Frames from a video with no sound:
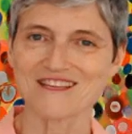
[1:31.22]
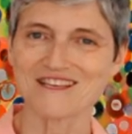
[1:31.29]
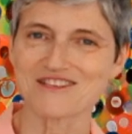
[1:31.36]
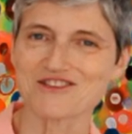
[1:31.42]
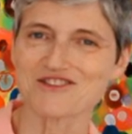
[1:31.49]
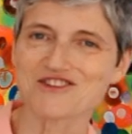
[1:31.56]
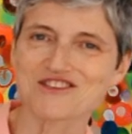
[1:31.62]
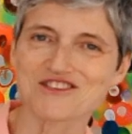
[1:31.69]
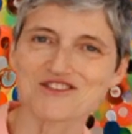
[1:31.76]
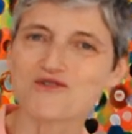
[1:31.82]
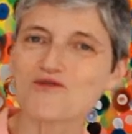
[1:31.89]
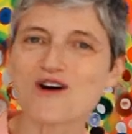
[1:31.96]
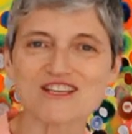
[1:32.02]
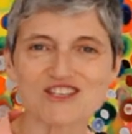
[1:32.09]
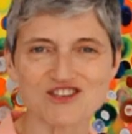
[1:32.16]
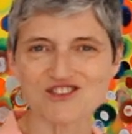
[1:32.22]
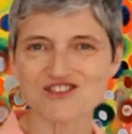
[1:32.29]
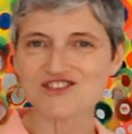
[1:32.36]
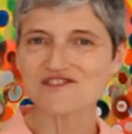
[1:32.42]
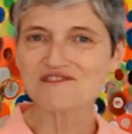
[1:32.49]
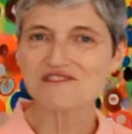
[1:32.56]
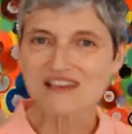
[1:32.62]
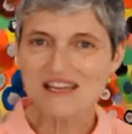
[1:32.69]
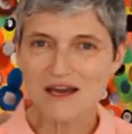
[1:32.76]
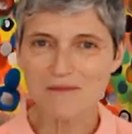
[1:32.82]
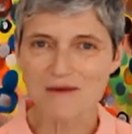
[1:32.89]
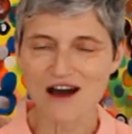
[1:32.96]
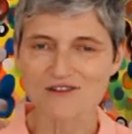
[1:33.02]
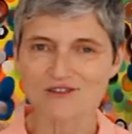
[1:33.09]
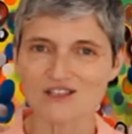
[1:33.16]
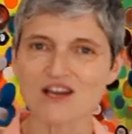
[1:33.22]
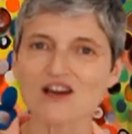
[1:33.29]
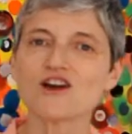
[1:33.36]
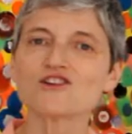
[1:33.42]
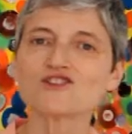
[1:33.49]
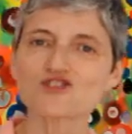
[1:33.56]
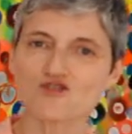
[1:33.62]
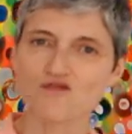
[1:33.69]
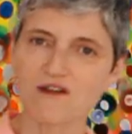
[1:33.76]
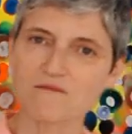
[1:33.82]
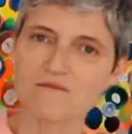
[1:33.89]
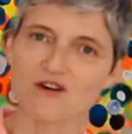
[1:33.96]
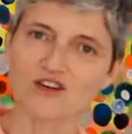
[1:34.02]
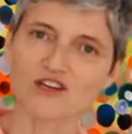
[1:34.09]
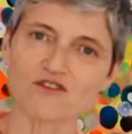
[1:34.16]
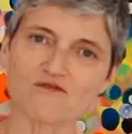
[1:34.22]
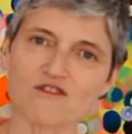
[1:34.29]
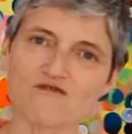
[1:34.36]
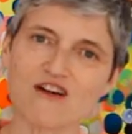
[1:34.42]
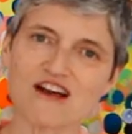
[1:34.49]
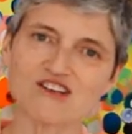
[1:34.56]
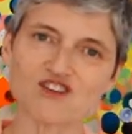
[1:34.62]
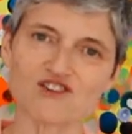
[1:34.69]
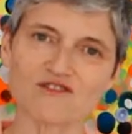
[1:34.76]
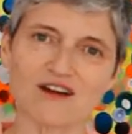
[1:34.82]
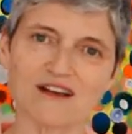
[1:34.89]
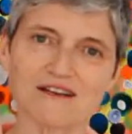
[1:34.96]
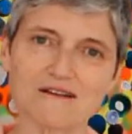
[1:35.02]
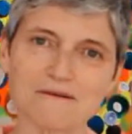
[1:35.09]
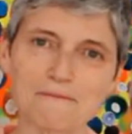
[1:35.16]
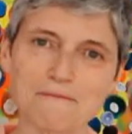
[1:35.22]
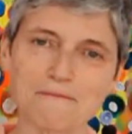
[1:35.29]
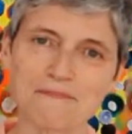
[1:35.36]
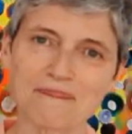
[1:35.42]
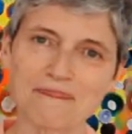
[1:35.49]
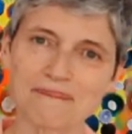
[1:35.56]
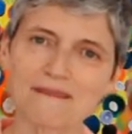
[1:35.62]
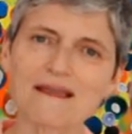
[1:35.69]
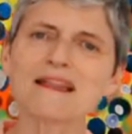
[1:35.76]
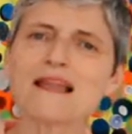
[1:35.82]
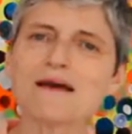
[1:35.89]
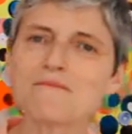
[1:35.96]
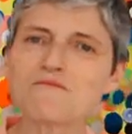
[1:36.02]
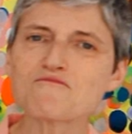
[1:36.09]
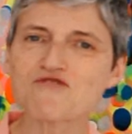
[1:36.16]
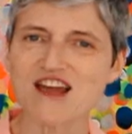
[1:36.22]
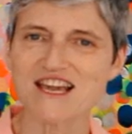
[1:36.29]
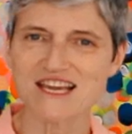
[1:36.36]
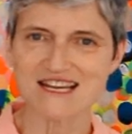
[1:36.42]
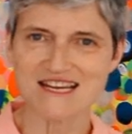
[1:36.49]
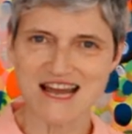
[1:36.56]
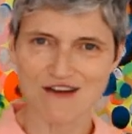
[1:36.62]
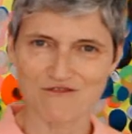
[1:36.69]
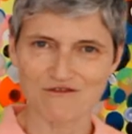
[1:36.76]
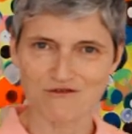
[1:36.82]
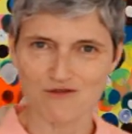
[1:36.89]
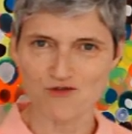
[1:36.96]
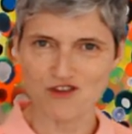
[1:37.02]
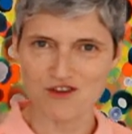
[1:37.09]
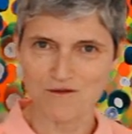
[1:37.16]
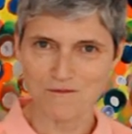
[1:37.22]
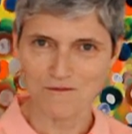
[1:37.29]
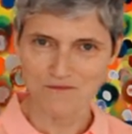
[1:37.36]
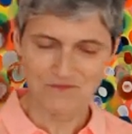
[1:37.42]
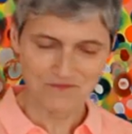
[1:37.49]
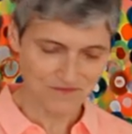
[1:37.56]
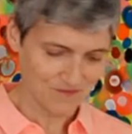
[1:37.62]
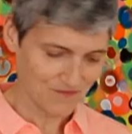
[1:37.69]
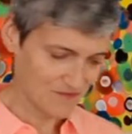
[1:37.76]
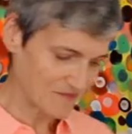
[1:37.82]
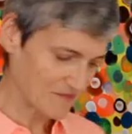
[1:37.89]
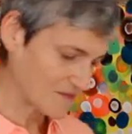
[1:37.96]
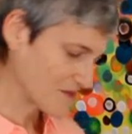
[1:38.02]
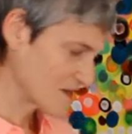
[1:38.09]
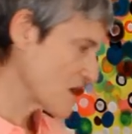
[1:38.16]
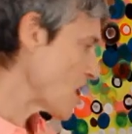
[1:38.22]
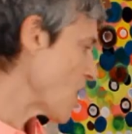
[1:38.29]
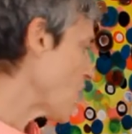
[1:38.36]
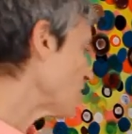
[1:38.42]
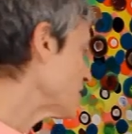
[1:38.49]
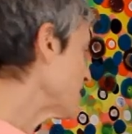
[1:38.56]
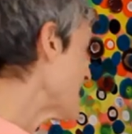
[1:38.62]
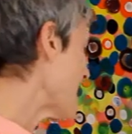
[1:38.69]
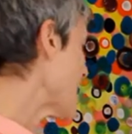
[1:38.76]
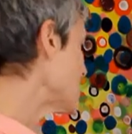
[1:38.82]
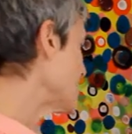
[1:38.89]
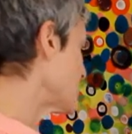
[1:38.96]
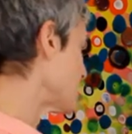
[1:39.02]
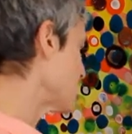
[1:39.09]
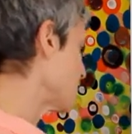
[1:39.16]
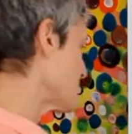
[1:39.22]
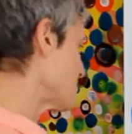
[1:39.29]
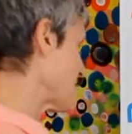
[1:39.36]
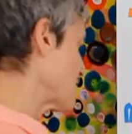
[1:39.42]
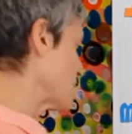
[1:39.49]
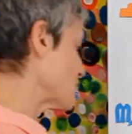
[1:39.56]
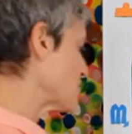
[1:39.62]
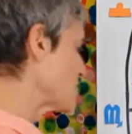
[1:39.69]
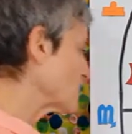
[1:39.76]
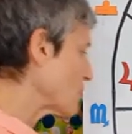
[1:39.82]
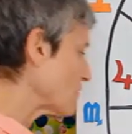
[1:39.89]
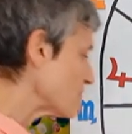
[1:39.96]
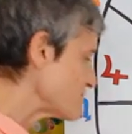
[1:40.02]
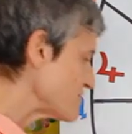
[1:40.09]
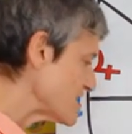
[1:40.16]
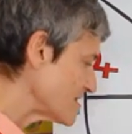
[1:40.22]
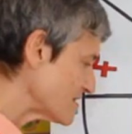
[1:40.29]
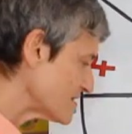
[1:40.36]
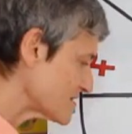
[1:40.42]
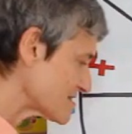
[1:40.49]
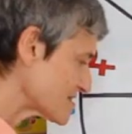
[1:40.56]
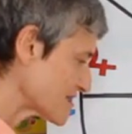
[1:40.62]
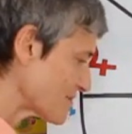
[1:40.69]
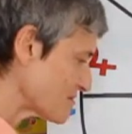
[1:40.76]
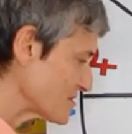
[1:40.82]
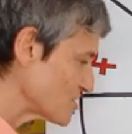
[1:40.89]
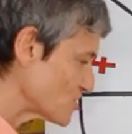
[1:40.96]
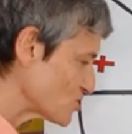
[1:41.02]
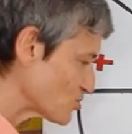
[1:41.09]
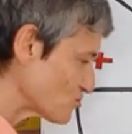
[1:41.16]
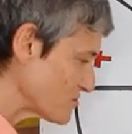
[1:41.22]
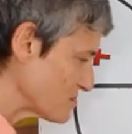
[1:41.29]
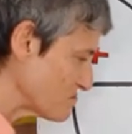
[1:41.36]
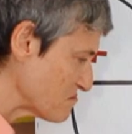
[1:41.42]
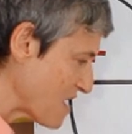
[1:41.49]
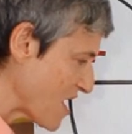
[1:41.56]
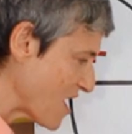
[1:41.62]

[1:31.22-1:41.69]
These are just questions to think about during Mercury retrograde. Let me break it down for you. On the 8th of the month, we've got Venus coming to join